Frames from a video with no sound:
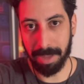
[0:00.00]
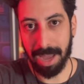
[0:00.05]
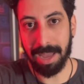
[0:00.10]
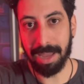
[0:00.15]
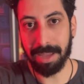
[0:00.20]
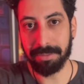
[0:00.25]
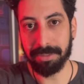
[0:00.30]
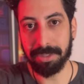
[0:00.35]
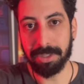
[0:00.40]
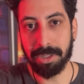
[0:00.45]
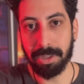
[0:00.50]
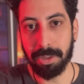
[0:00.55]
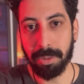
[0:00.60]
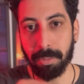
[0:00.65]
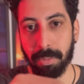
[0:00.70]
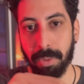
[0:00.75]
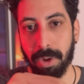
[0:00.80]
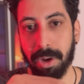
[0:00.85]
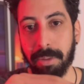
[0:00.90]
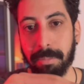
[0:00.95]

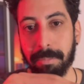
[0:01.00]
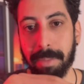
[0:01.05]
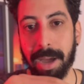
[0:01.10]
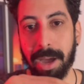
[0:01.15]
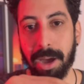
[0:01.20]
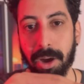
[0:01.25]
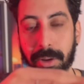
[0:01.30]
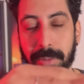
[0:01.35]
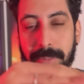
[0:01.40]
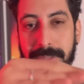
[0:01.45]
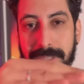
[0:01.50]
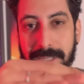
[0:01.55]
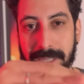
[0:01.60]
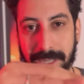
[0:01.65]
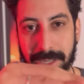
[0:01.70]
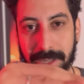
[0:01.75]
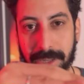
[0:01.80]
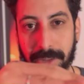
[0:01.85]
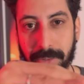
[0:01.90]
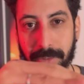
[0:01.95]
my arm is
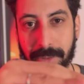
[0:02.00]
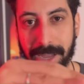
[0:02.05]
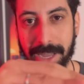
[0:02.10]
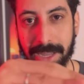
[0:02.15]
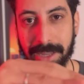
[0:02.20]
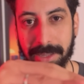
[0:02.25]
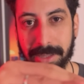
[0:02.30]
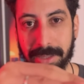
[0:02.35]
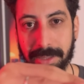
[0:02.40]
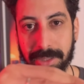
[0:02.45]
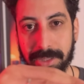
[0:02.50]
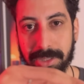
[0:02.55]
here, right?